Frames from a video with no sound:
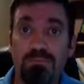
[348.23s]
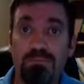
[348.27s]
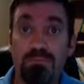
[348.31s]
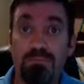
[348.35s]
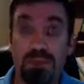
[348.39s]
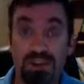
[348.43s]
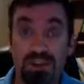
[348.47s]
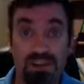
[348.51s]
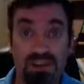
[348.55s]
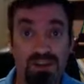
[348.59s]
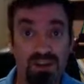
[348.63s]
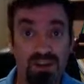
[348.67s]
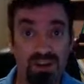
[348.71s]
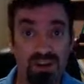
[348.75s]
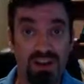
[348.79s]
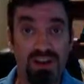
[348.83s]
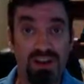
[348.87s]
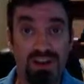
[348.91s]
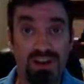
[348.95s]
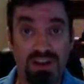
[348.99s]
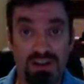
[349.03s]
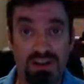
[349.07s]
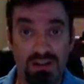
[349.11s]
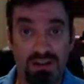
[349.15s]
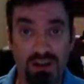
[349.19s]
But then you're going to
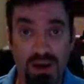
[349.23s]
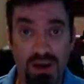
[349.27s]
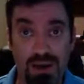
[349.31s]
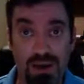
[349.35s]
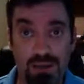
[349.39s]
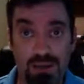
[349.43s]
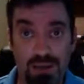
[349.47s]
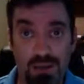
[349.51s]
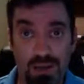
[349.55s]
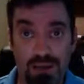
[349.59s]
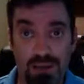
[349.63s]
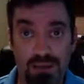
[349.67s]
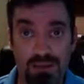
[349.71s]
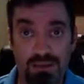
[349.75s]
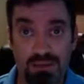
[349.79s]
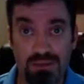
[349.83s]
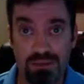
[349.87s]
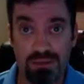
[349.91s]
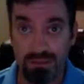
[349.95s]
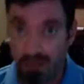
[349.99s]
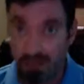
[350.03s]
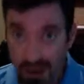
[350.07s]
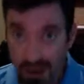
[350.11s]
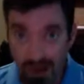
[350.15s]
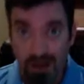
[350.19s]
get it right once.
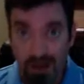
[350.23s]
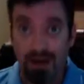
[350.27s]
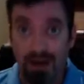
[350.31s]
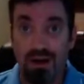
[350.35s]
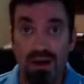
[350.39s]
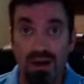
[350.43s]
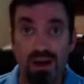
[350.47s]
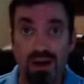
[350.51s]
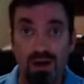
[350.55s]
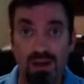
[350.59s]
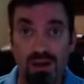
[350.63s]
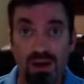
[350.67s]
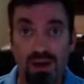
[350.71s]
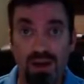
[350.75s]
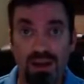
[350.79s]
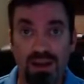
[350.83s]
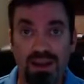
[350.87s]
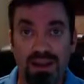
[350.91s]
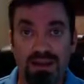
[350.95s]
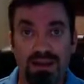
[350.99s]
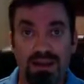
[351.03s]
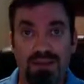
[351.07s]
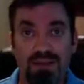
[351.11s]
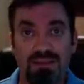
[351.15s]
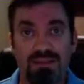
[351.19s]
All
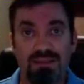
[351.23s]
right.